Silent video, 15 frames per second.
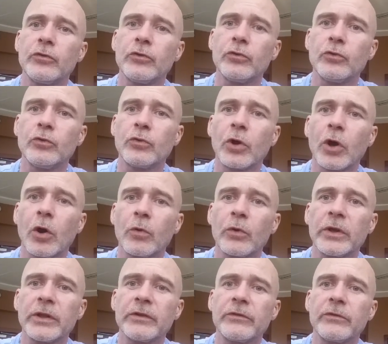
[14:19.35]
to
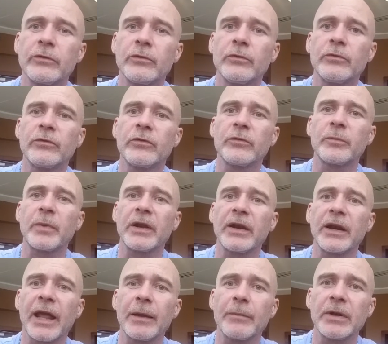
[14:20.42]
go into
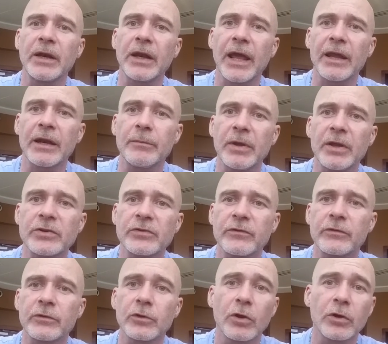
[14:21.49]
suspended anim animation
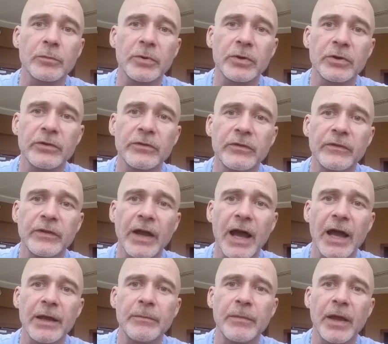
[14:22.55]
for long periods of
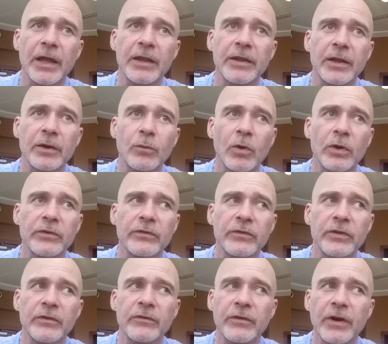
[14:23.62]
time and then once
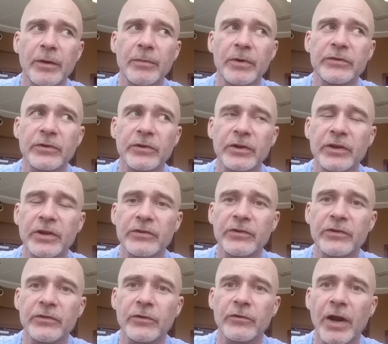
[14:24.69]
the environmental
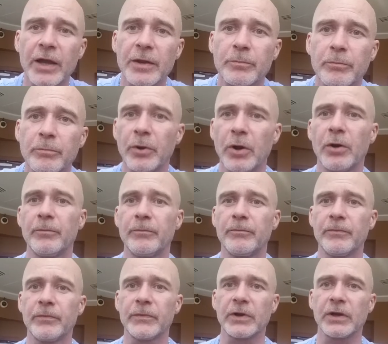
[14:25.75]
conditions are right,
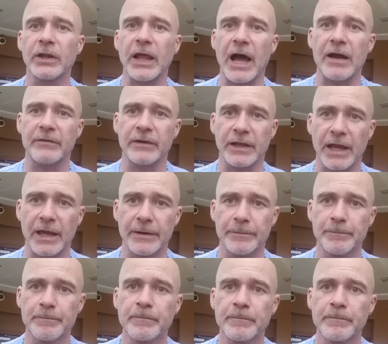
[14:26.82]
boom, they're alive again.